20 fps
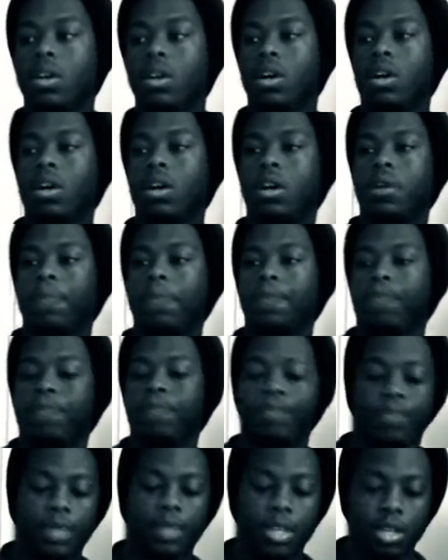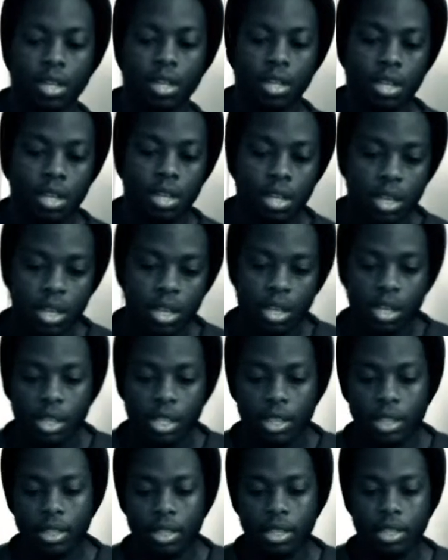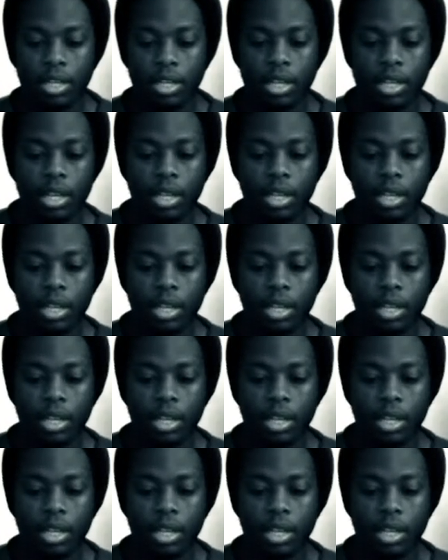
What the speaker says: Um, the